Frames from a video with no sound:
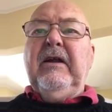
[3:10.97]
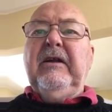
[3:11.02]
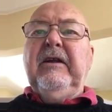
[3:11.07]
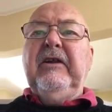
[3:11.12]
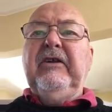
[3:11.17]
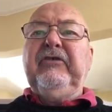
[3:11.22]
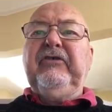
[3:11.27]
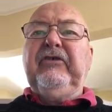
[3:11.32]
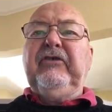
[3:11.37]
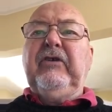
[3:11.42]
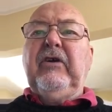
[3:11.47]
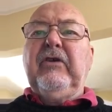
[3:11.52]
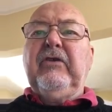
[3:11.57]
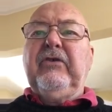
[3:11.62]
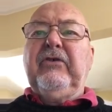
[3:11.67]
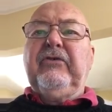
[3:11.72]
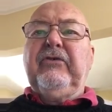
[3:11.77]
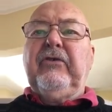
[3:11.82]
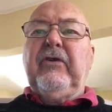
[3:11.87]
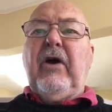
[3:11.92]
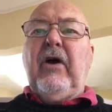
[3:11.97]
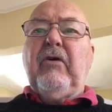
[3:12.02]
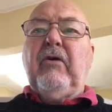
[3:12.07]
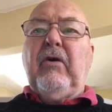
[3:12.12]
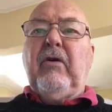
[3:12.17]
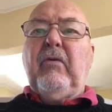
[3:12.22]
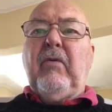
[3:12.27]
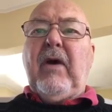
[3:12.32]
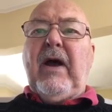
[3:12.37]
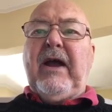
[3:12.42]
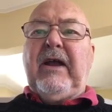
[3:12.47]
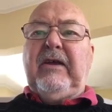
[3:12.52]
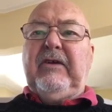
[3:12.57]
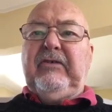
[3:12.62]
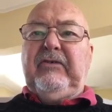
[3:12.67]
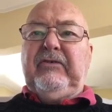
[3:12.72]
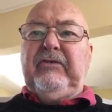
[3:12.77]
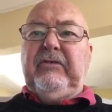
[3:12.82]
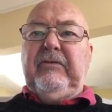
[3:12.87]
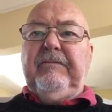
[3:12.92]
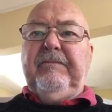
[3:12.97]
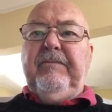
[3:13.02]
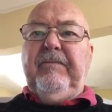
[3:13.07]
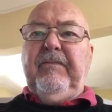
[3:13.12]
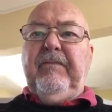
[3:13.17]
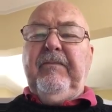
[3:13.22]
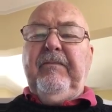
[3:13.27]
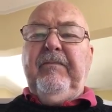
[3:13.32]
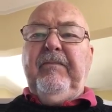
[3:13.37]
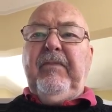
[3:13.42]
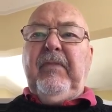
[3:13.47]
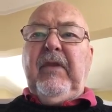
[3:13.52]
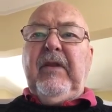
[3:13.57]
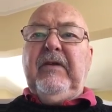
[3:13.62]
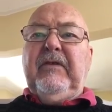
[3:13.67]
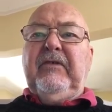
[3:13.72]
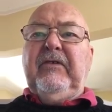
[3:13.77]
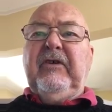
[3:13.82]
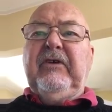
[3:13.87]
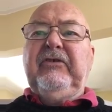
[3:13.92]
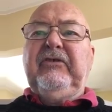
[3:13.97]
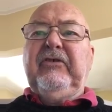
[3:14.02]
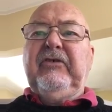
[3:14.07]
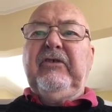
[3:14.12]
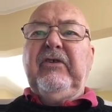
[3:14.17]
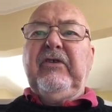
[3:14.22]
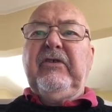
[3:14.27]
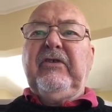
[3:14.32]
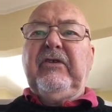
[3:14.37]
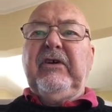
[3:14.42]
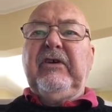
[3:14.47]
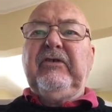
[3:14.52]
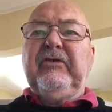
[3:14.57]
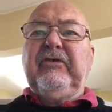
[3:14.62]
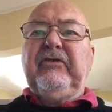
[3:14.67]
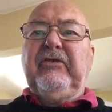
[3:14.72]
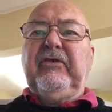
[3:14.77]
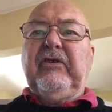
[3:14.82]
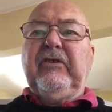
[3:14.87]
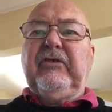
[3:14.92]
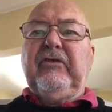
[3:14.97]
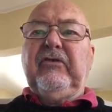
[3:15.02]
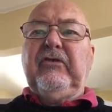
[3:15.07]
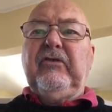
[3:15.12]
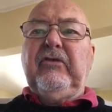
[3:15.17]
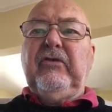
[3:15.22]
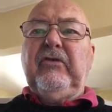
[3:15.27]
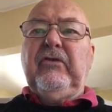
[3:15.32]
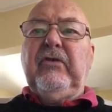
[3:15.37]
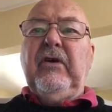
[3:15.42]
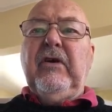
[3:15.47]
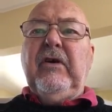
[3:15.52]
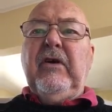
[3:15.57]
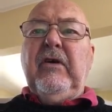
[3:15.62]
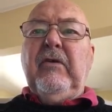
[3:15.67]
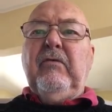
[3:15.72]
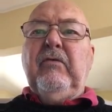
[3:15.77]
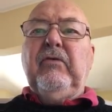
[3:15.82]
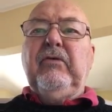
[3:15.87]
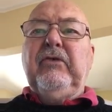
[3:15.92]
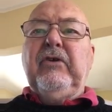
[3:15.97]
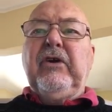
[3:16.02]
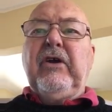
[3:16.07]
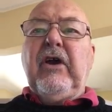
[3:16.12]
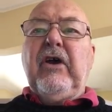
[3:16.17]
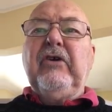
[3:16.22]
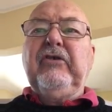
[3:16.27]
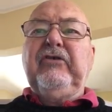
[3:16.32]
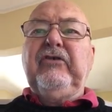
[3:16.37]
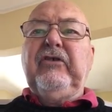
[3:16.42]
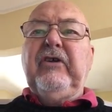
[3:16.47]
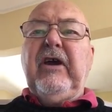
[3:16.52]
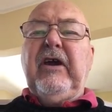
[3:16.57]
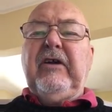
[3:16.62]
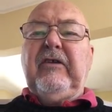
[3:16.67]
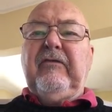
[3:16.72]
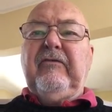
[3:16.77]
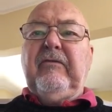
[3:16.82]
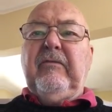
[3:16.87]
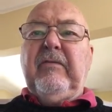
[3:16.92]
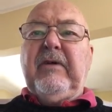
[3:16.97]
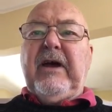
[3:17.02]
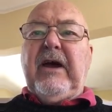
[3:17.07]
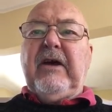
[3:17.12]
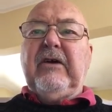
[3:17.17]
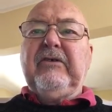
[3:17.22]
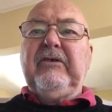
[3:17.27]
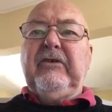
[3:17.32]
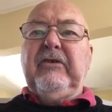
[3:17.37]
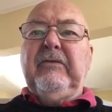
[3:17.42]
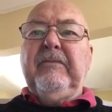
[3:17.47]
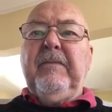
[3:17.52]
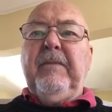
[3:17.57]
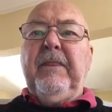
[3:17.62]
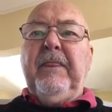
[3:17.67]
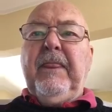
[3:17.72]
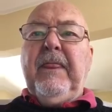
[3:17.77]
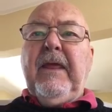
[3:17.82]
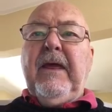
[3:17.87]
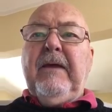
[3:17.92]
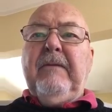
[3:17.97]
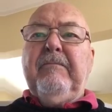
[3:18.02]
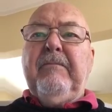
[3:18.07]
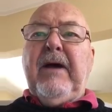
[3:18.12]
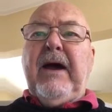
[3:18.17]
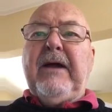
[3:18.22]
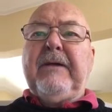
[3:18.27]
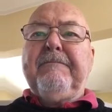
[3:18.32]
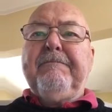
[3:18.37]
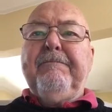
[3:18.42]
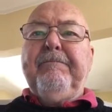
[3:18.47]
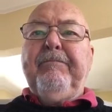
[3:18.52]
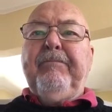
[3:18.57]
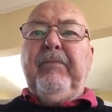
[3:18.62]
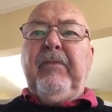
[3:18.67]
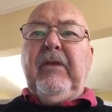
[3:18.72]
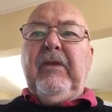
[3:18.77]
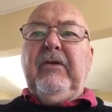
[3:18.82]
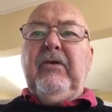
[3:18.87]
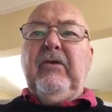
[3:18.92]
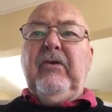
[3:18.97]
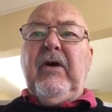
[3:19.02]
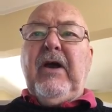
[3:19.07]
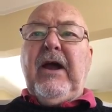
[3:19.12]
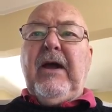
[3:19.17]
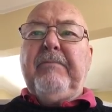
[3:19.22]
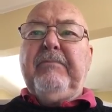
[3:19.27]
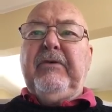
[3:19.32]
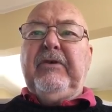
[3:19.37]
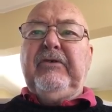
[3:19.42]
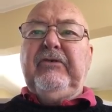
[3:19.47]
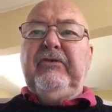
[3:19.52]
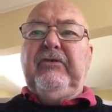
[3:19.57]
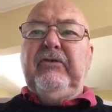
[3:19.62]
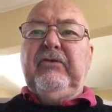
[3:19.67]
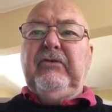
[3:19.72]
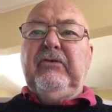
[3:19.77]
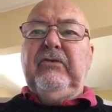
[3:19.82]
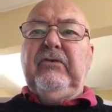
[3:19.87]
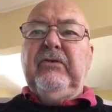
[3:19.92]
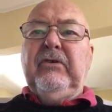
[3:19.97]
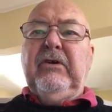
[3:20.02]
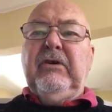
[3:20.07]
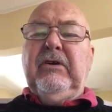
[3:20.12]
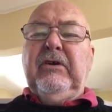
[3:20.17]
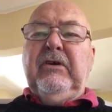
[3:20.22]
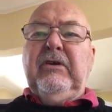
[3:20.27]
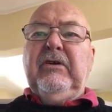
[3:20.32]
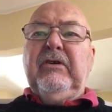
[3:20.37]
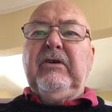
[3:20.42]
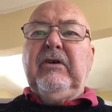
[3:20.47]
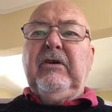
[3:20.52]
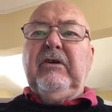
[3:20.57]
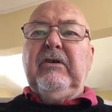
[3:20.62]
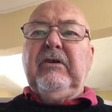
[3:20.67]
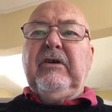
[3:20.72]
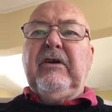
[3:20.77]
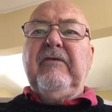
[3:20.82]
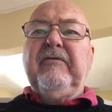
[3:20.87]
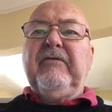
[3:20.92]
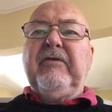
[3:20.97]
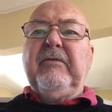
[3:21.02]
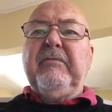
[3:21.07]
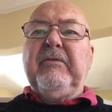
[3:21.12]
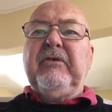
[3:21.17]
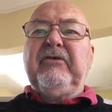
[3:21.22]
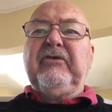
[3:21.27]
List throwaways. These are the things that you will negotiate about, but you're happy to give them